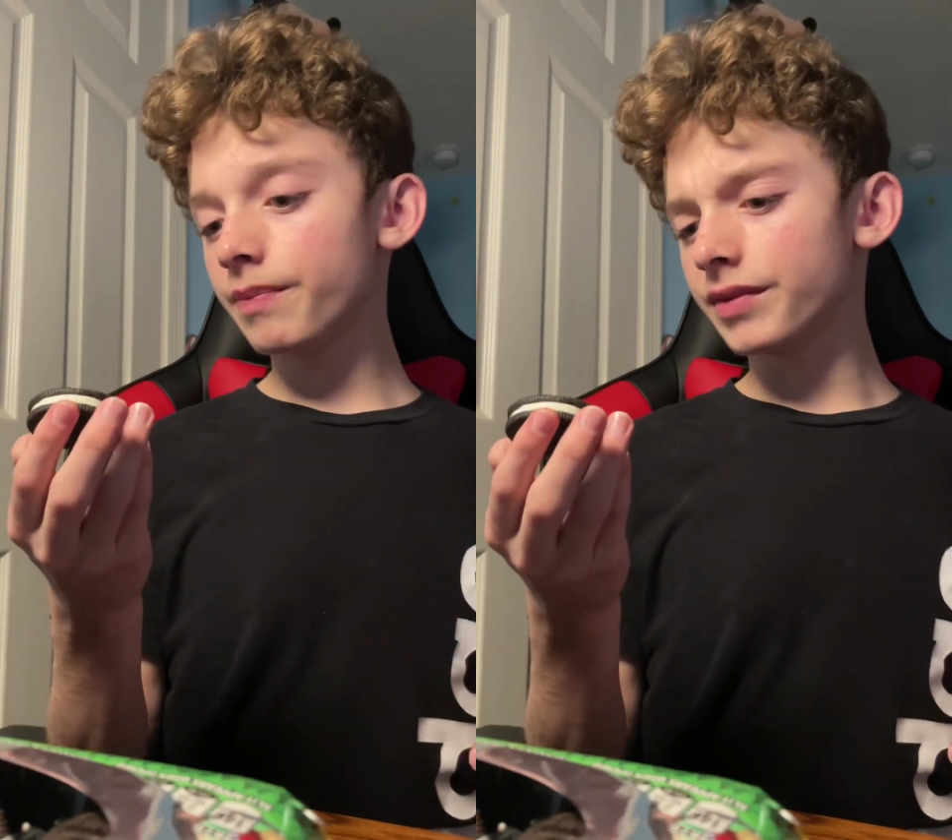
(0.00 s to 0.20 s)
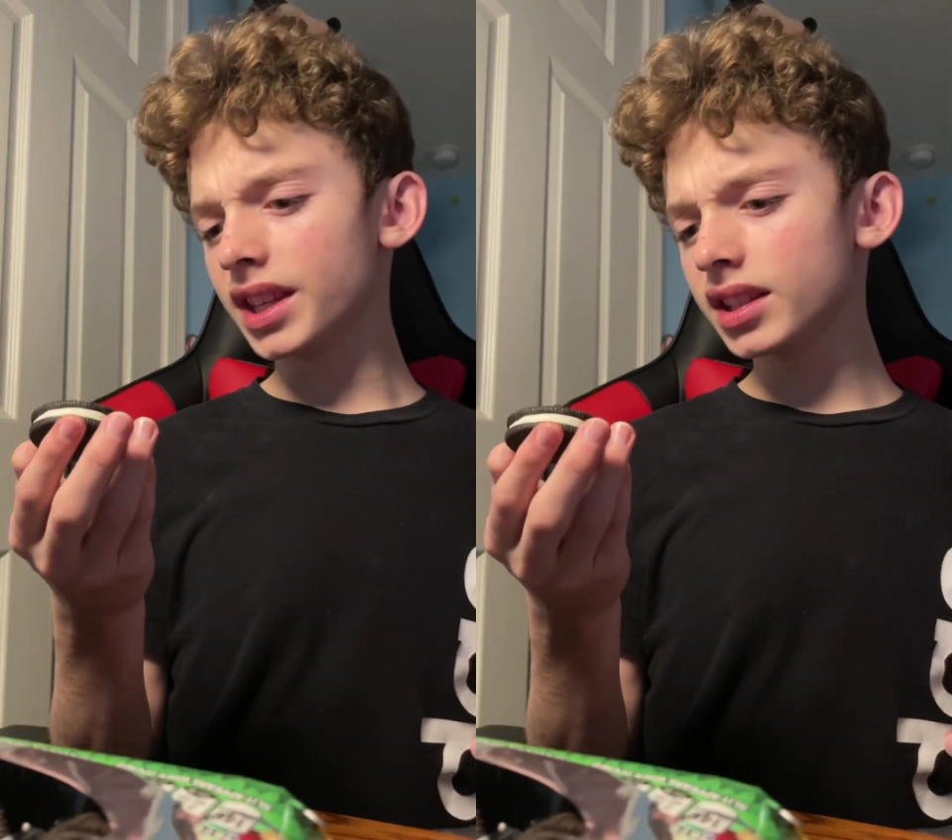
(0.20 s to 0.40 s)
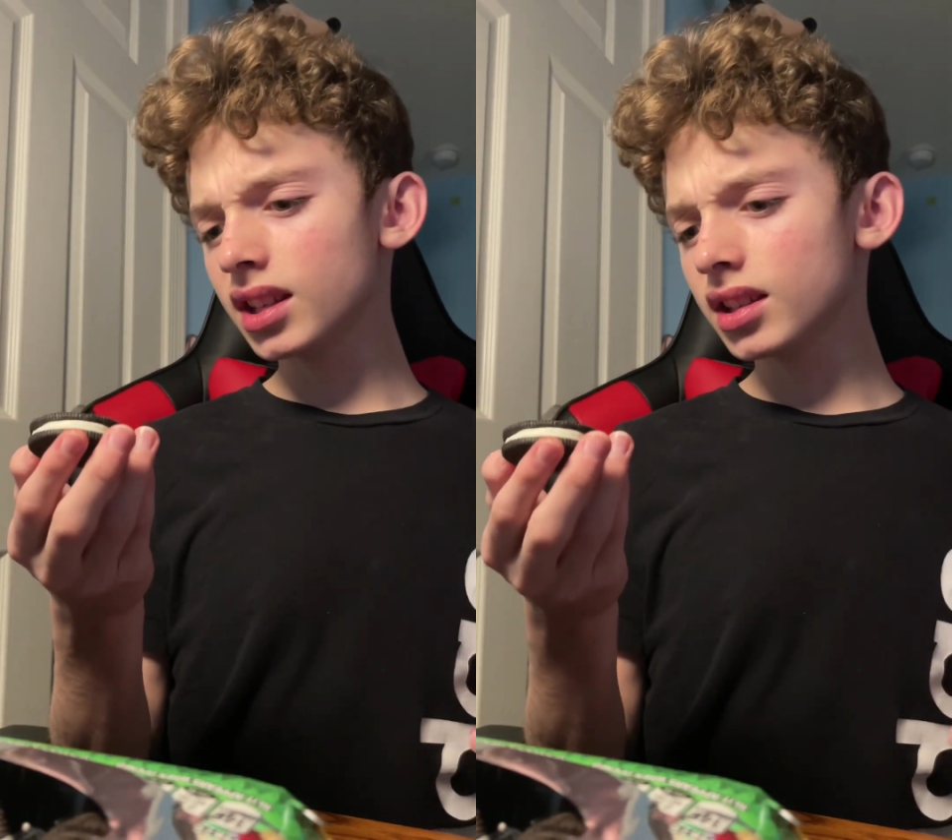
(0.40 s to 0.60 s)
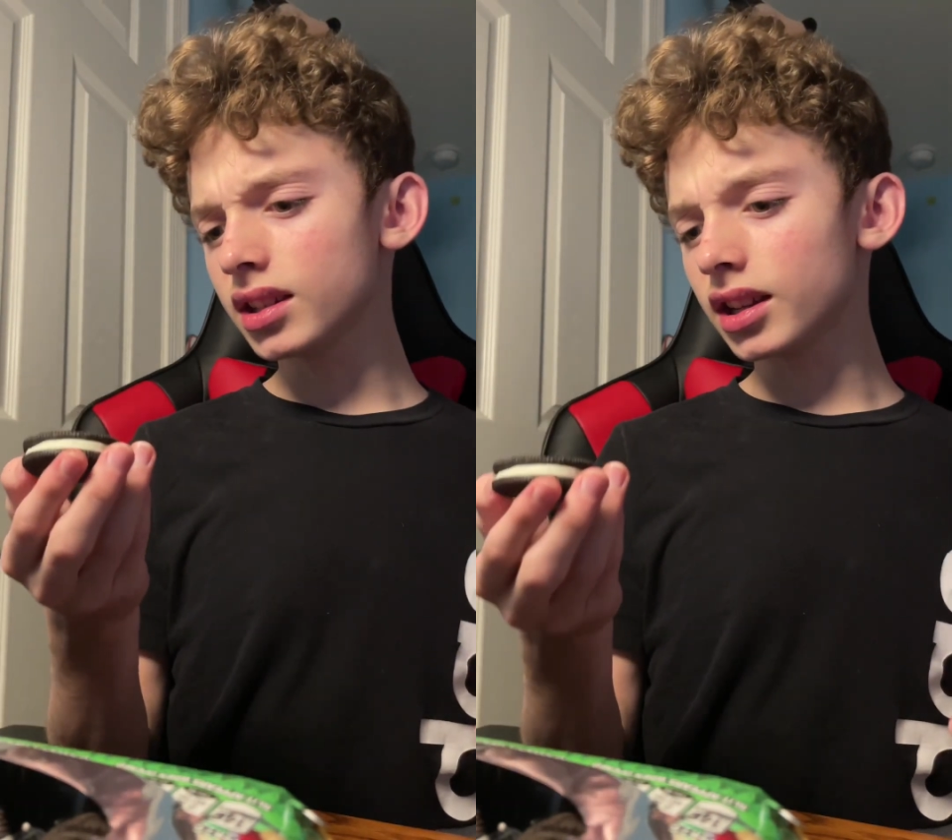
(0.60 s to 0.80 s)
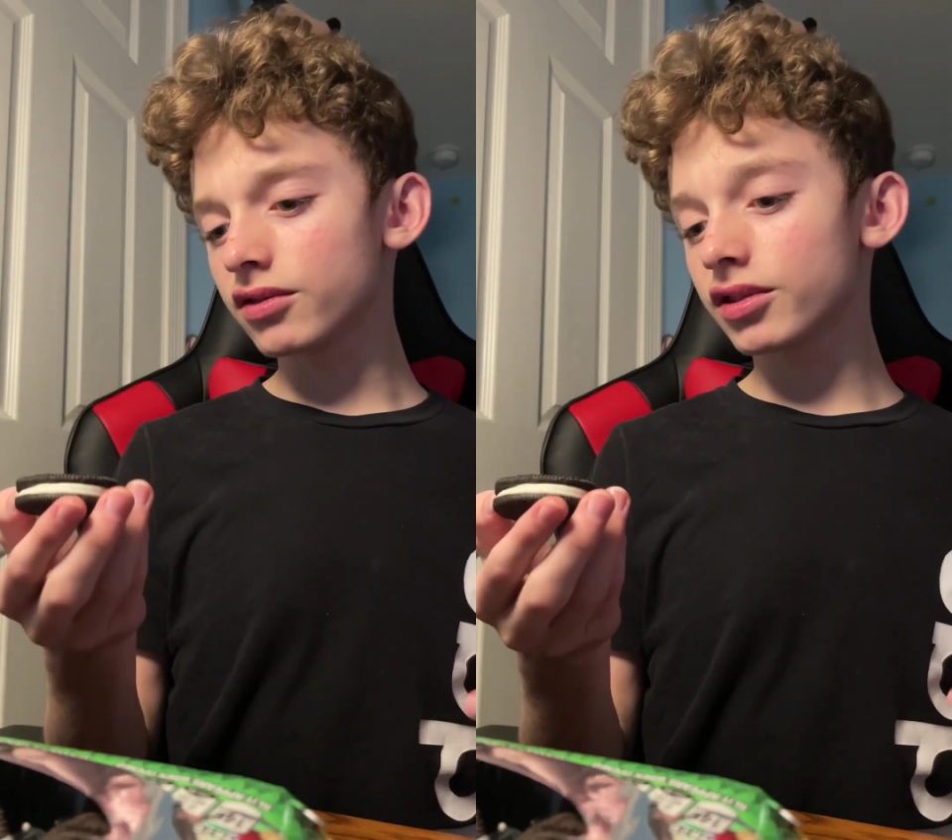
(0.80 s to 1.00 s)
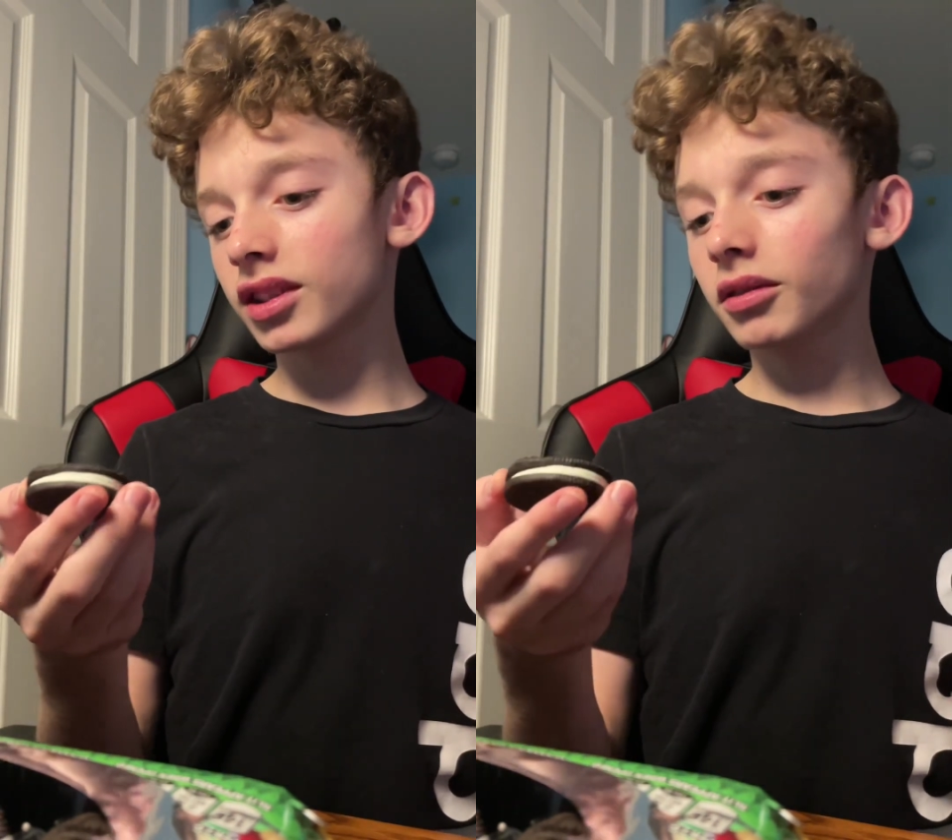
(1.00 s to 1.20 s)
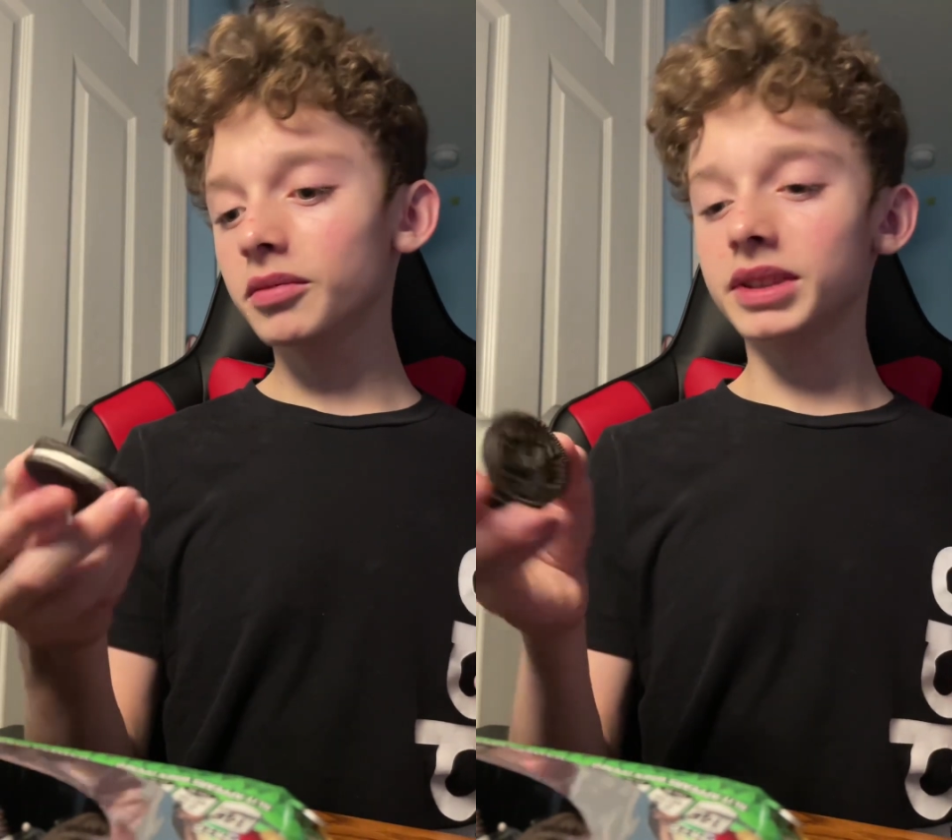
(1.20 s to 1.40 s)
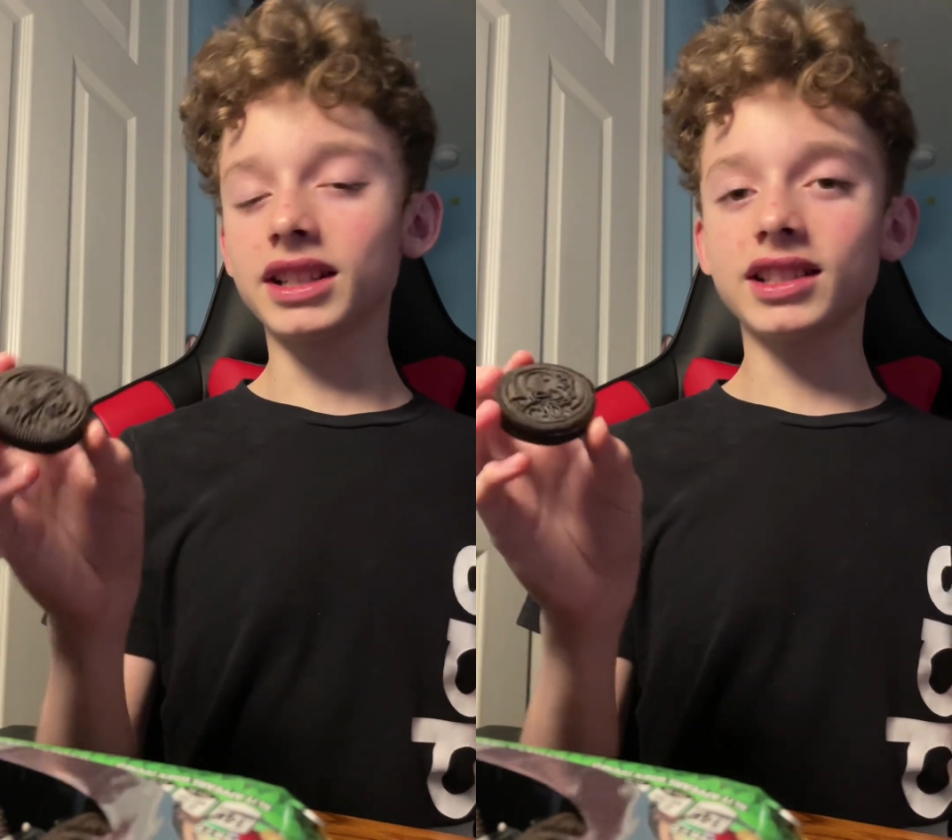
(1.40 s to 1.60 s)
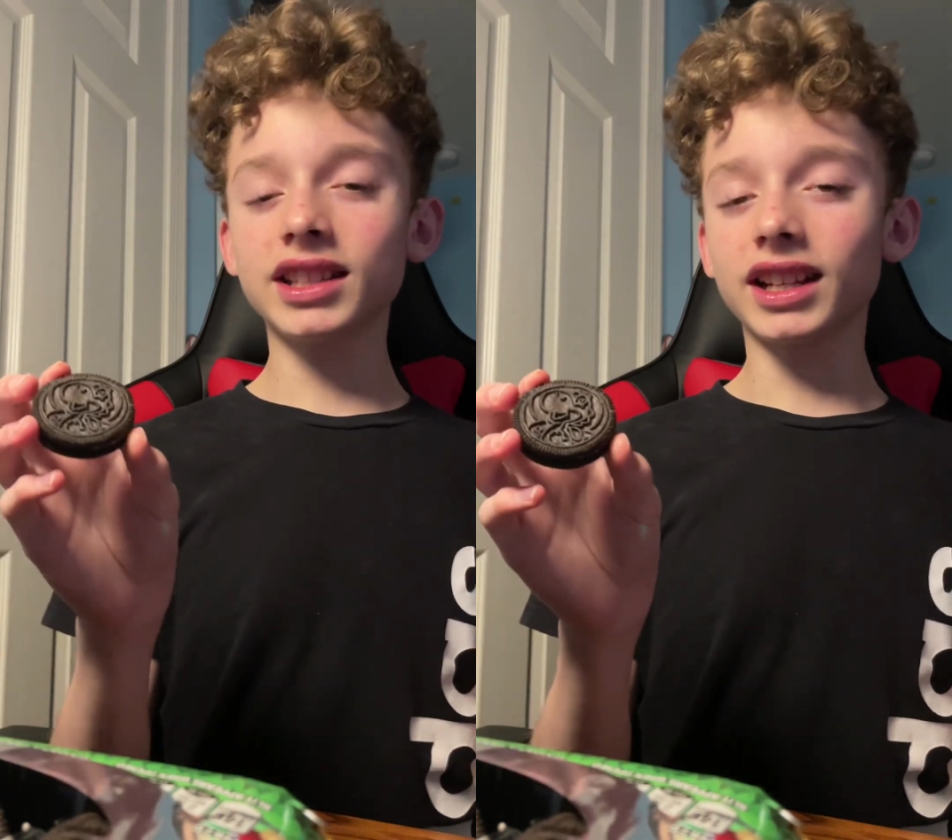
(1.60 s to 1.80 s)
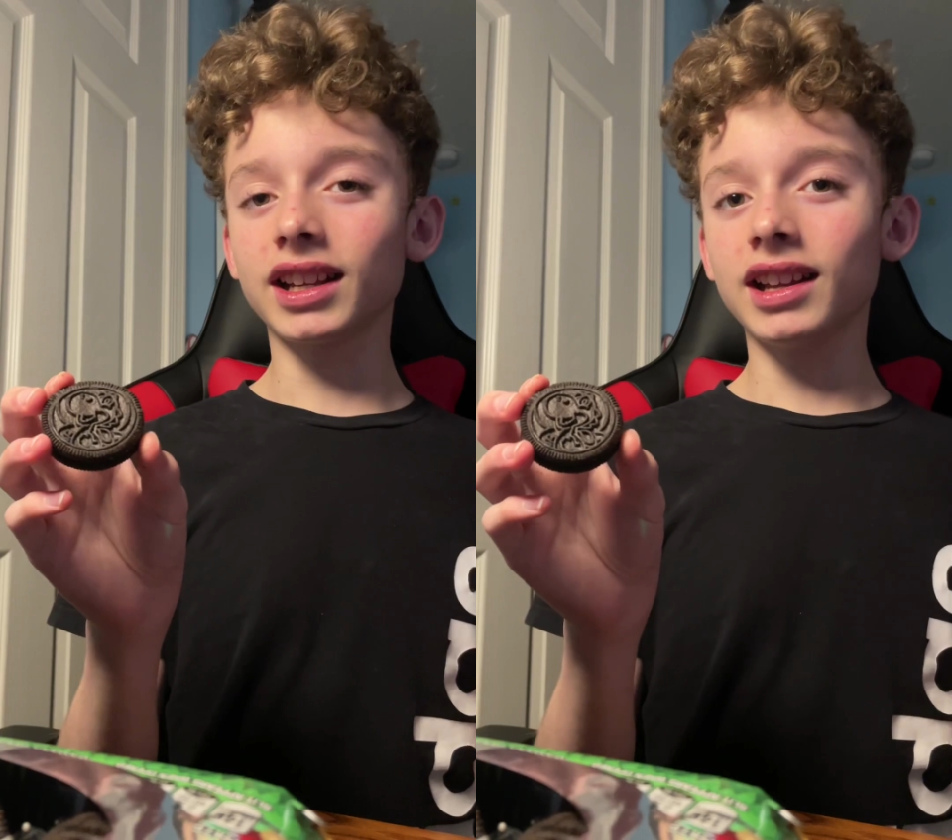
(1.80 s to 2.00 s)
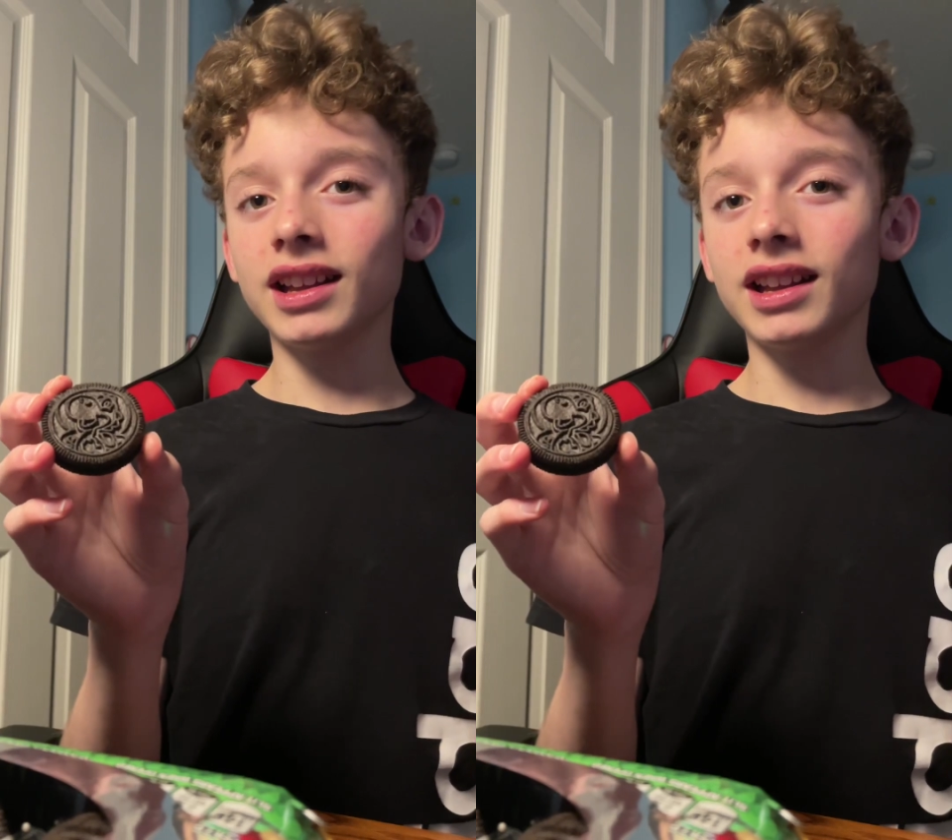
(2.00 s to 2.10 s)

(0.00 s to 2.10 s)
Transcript: This is an interesting one because it's like